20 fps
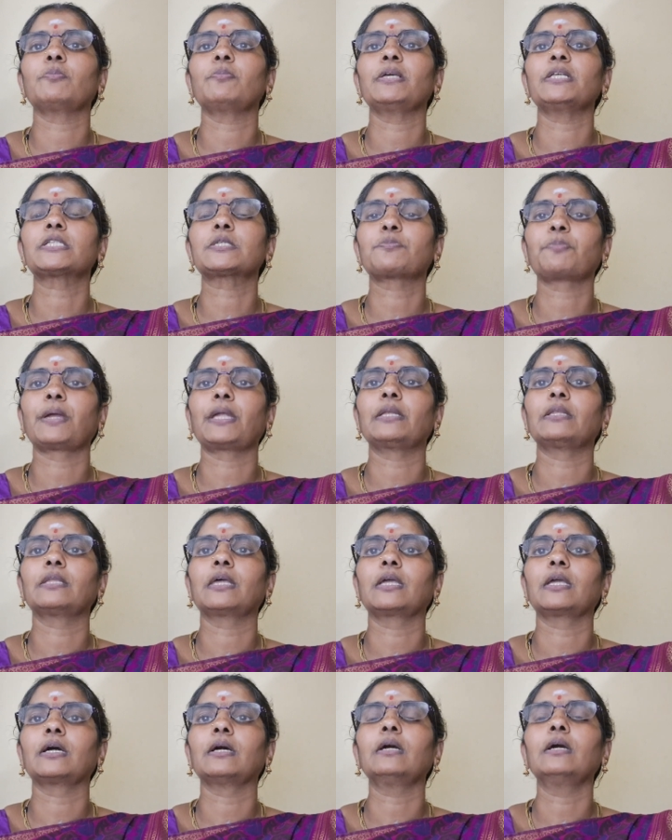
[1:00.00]
be spent
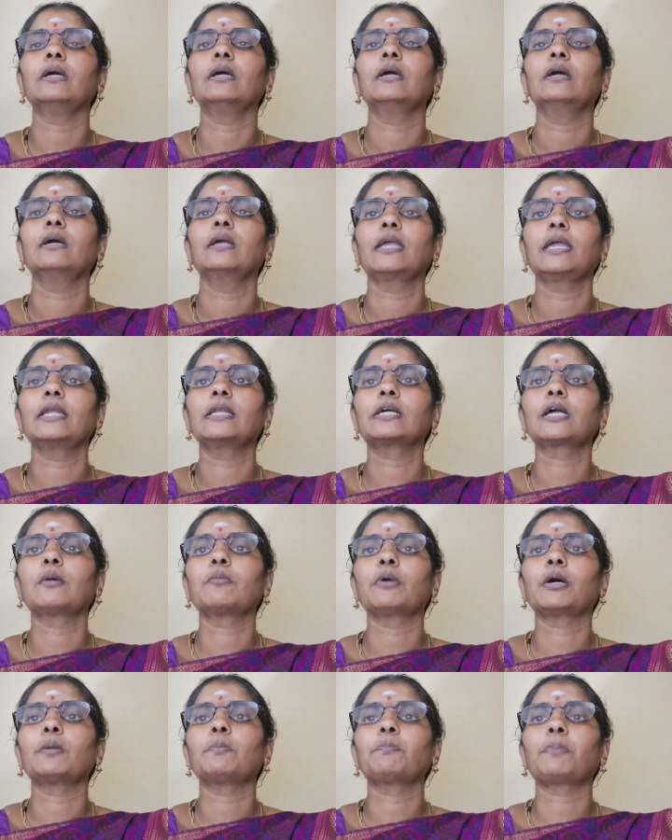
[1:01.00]
the
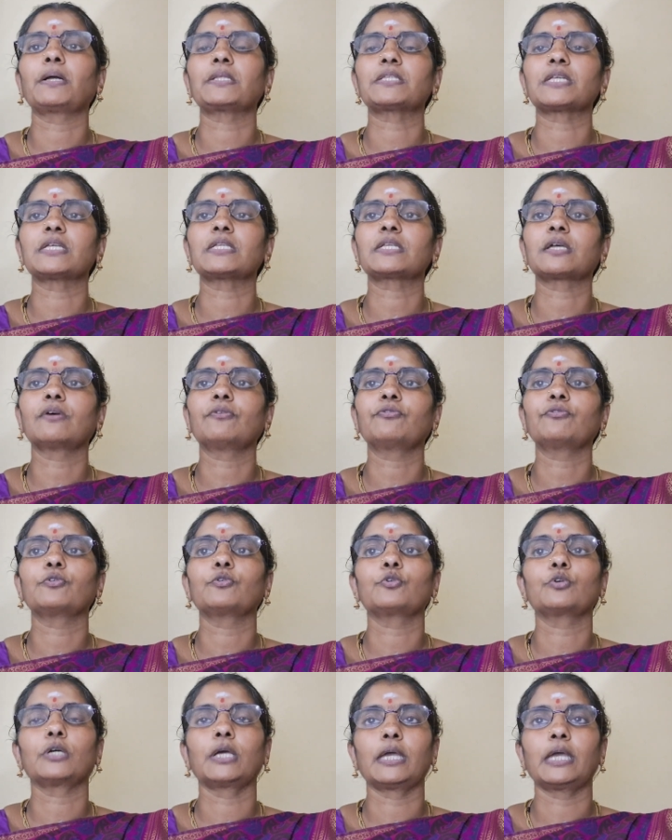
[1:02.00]
income on purchase of
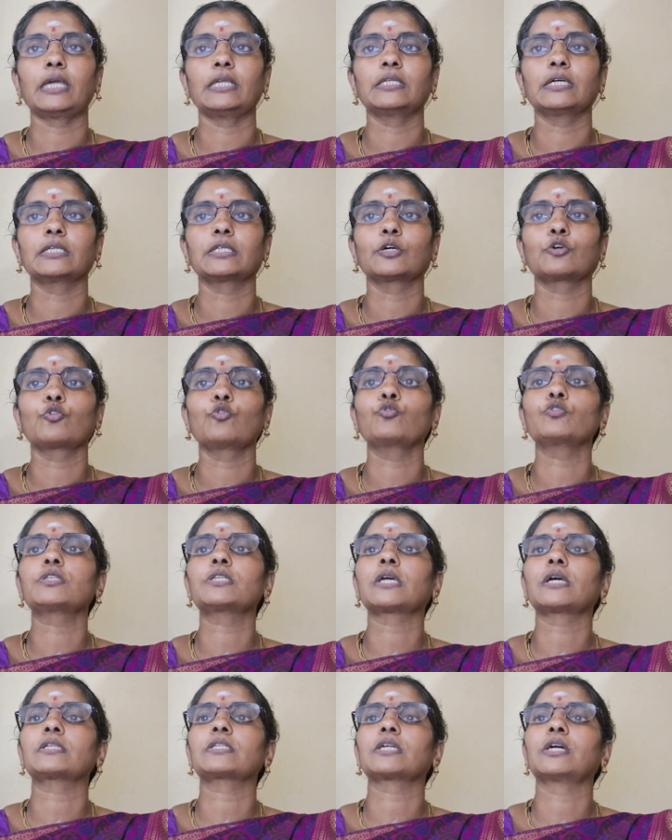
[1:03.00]
either the
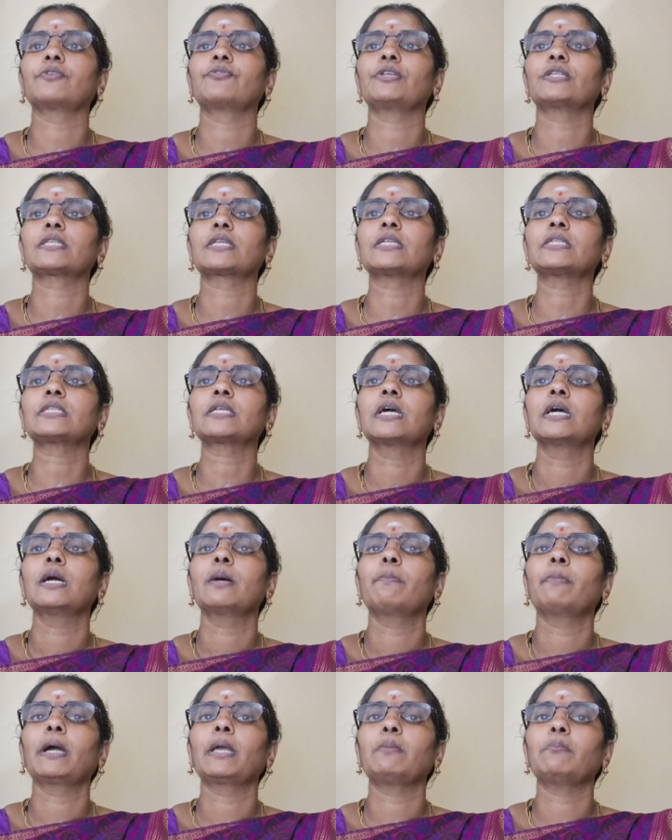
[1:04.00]
goods or services
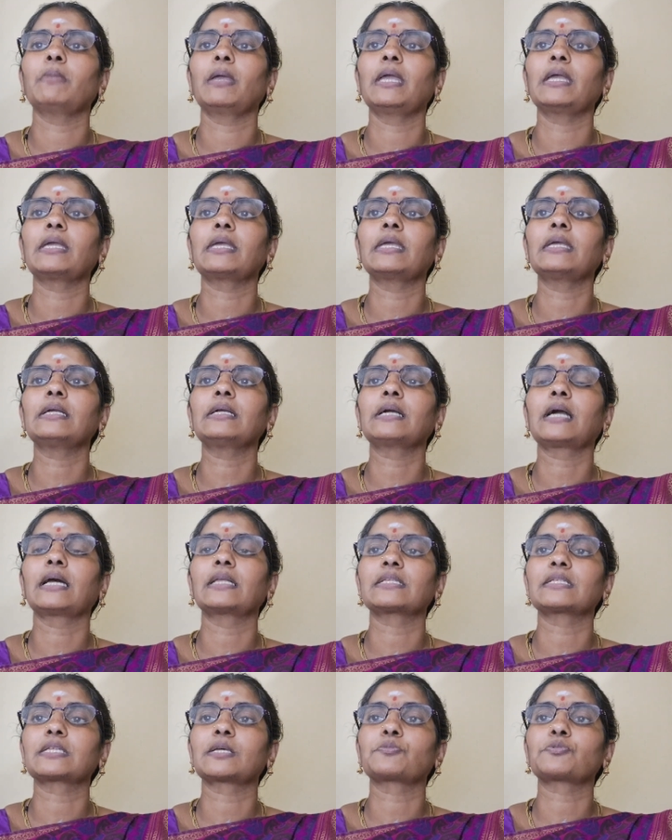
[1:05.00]
by making
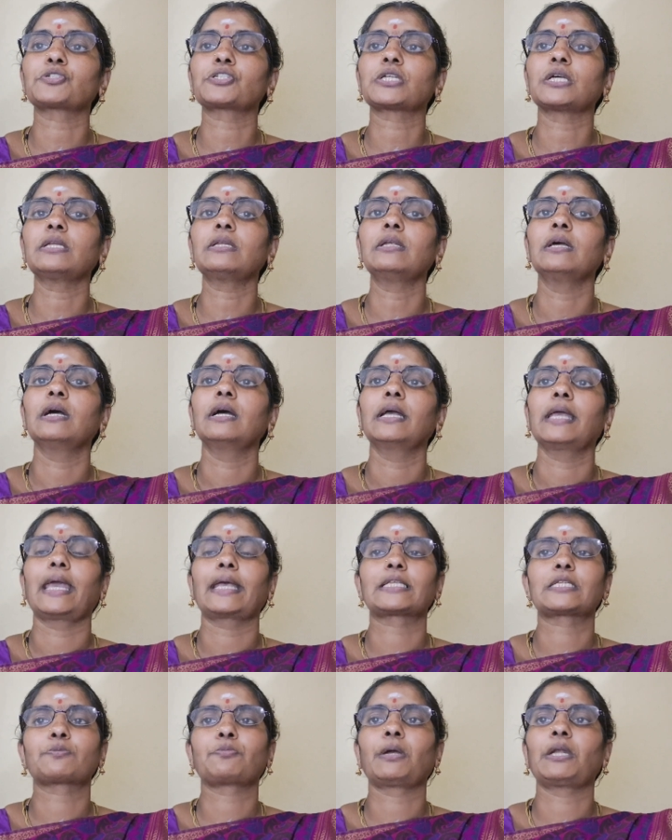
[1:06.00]
consumption
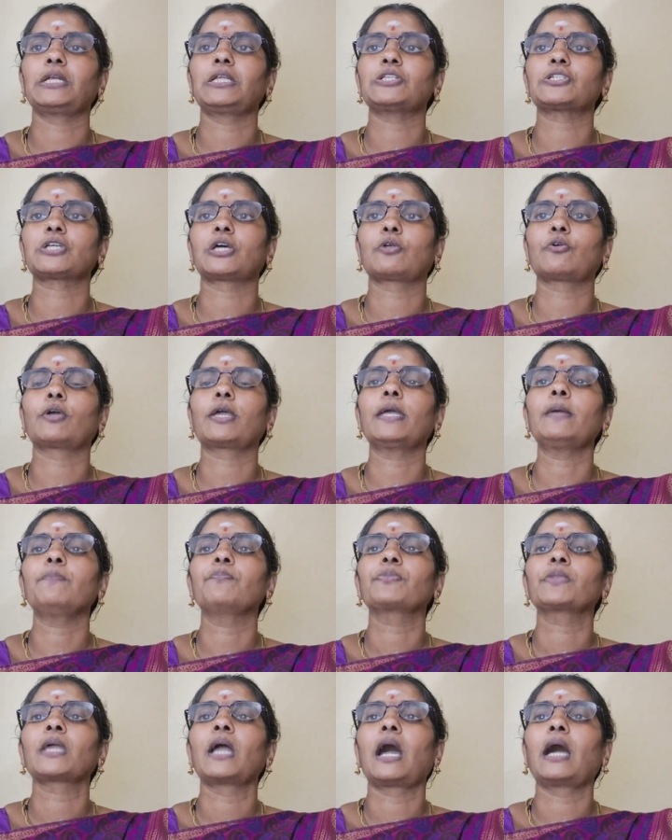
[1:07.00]
expenditure. Okay,
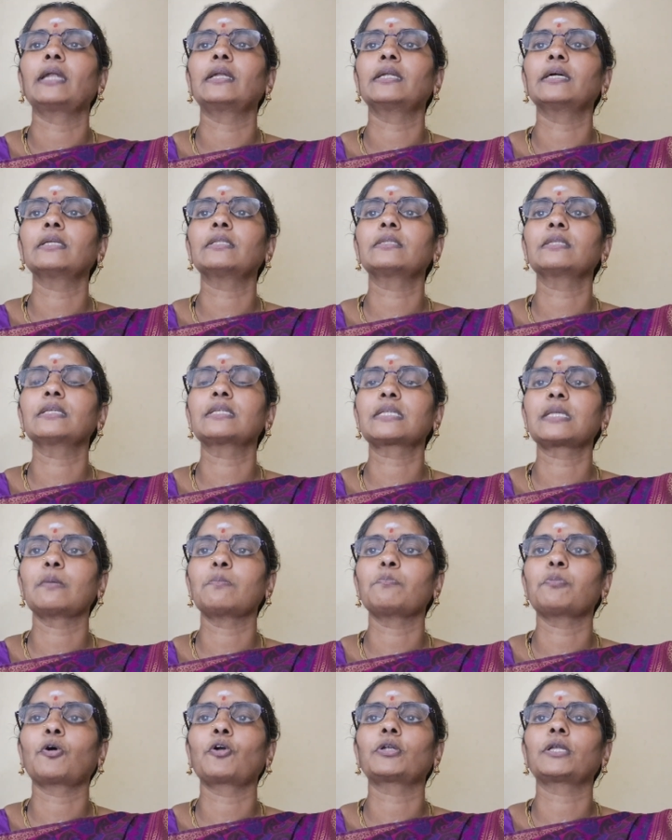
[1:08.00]
under this
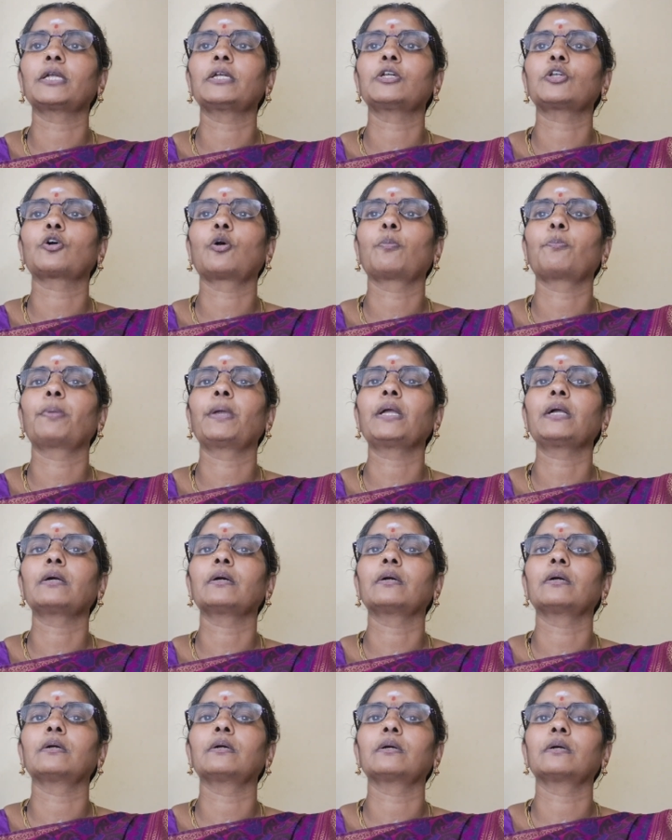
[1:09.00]
important topic
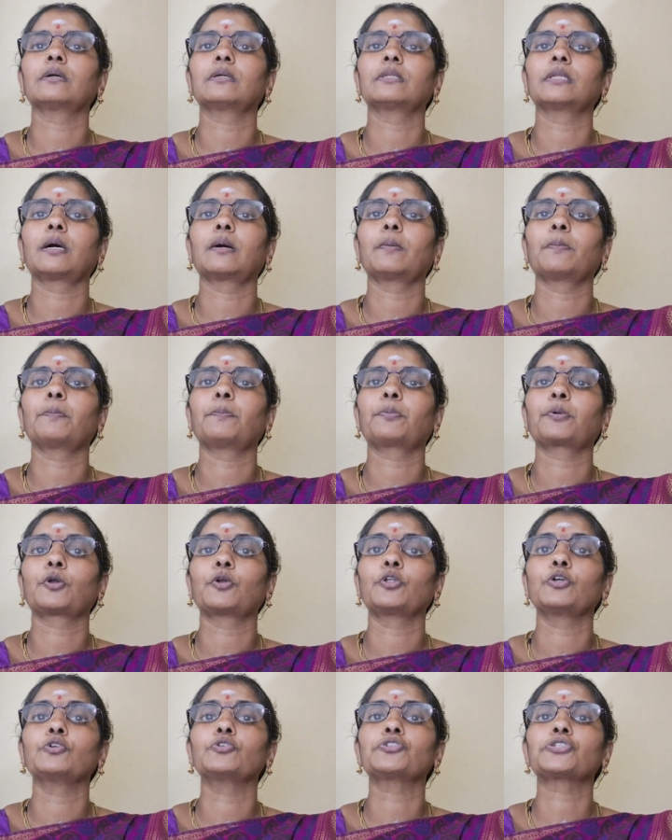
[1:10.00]
the
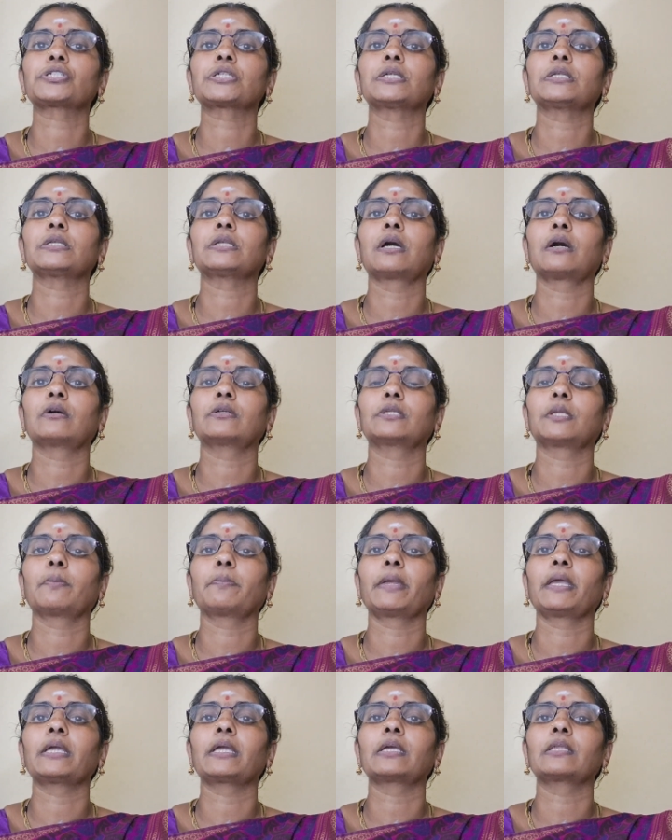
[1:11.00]
production or the
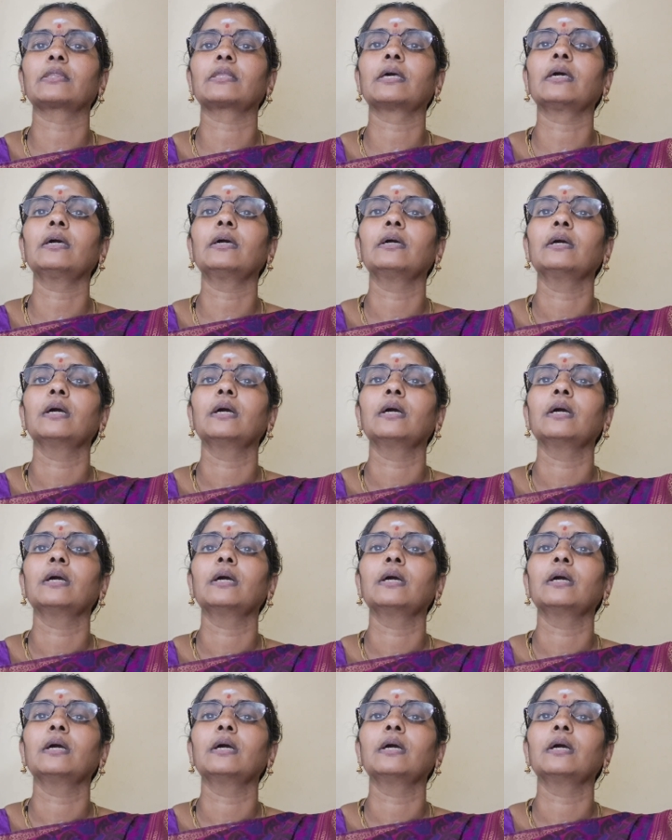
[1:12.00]
making the